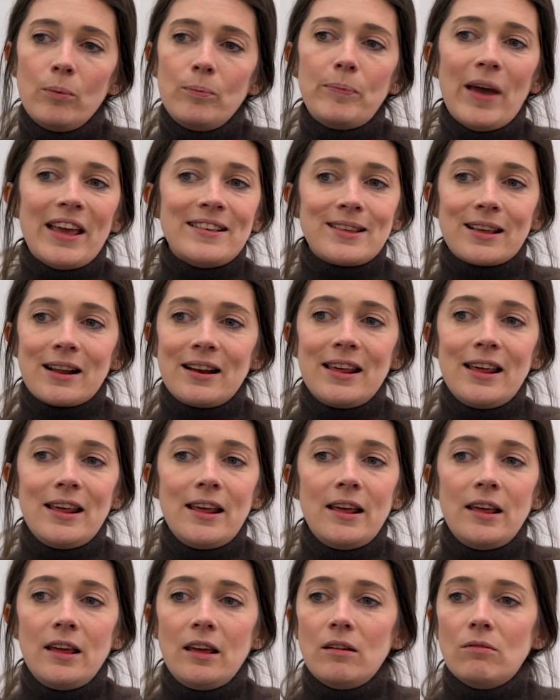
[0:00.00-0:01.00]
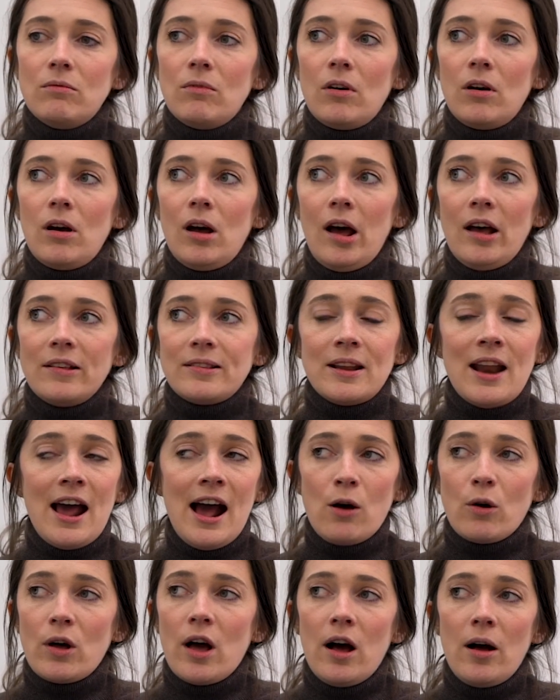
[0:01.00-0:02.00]
basically, as an
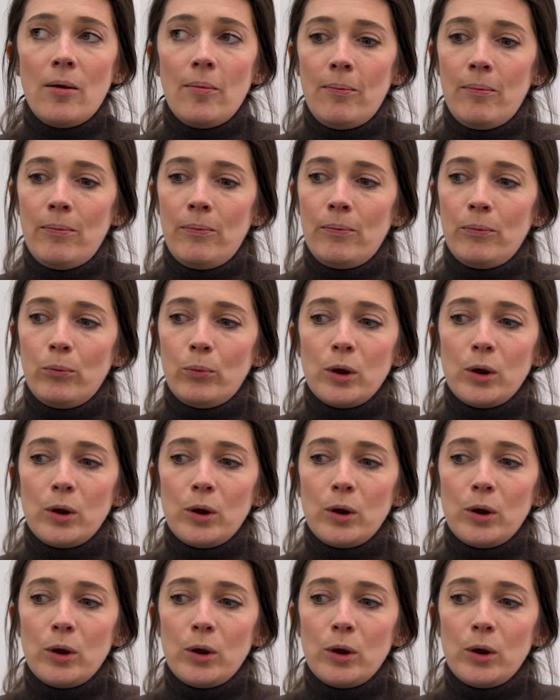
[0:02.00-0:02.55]
outcome,